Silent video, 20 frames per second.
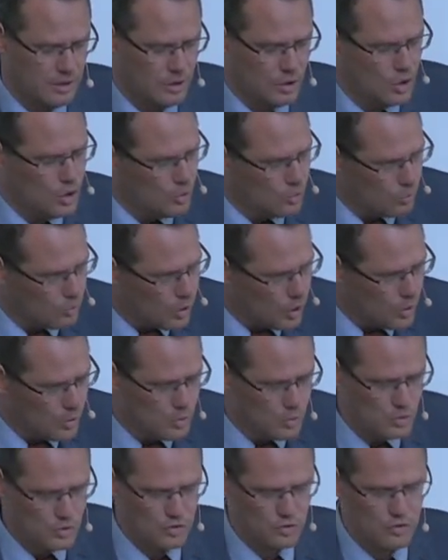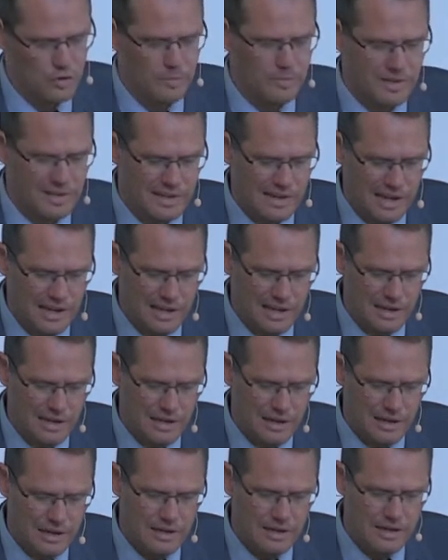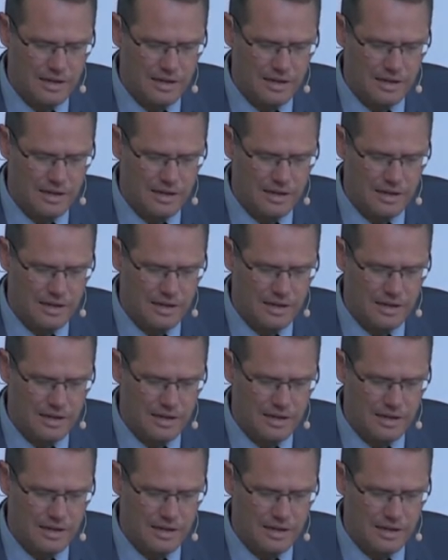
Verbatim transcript: he rose from the dead.